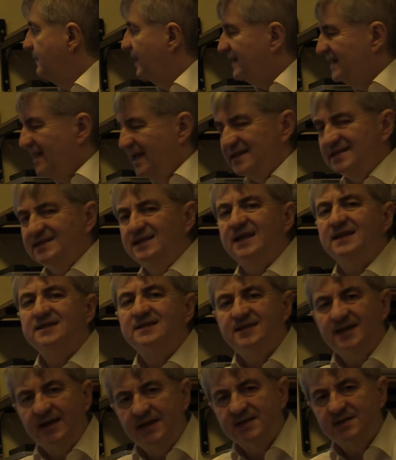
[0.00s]
but less than
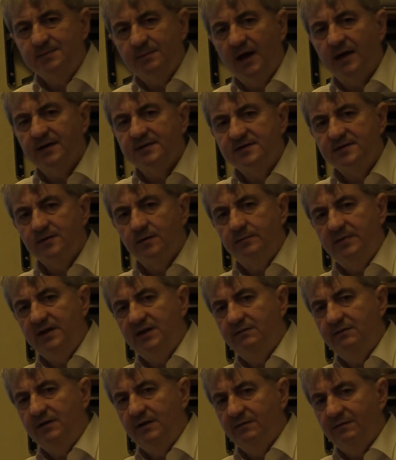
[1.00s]
6 months. So
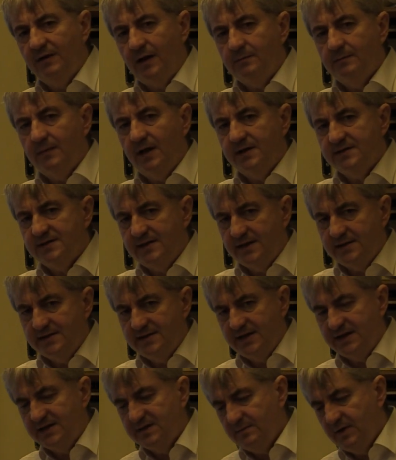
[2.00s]
between 1 month and
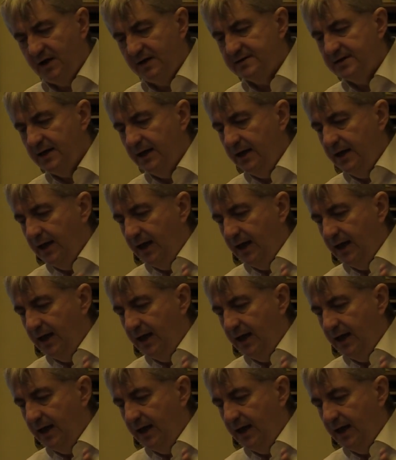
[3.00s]
6 months.